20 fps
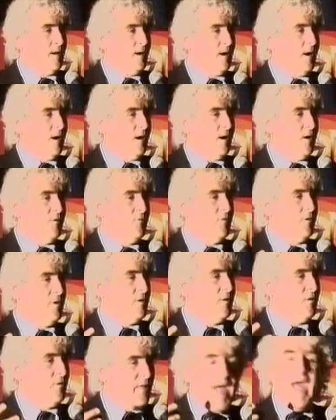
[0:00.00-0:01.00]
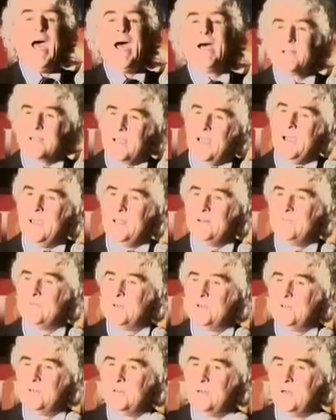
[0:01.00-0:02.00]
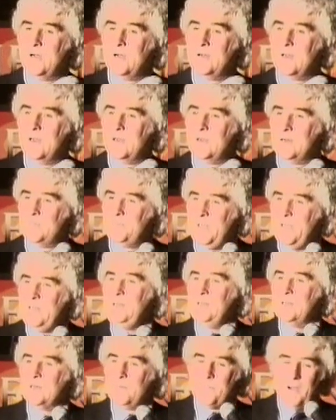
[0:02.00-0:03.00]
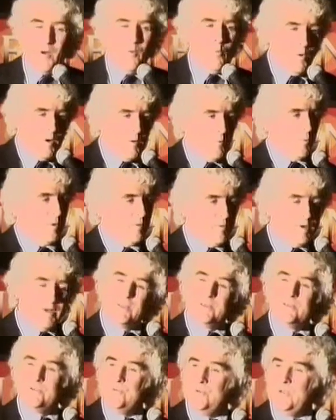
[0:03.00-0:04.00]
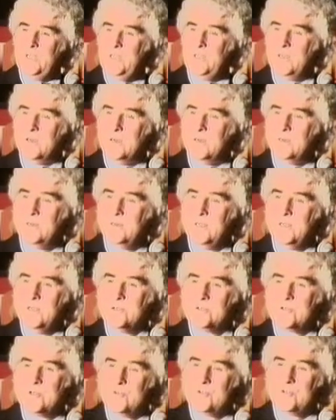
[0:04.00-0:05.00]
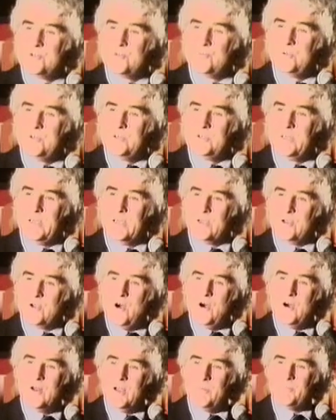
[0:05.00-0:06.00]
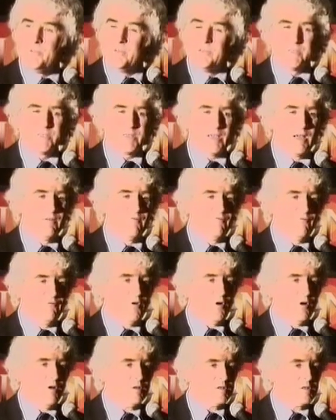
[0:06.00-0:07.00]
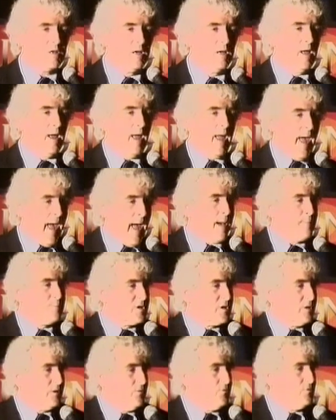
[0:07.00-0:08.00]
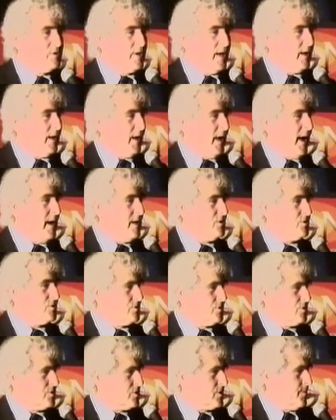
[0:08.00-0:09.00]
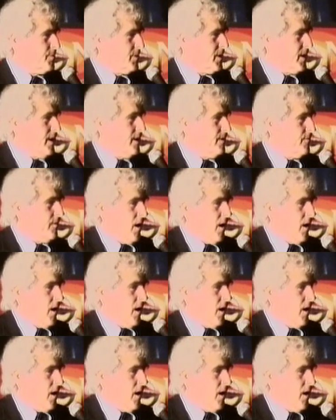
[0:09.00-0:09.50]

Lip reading: of that kind of an opinion about what we're really doing here, so that you wouldn't get caught up in this kind of false absolute dedication to some kind of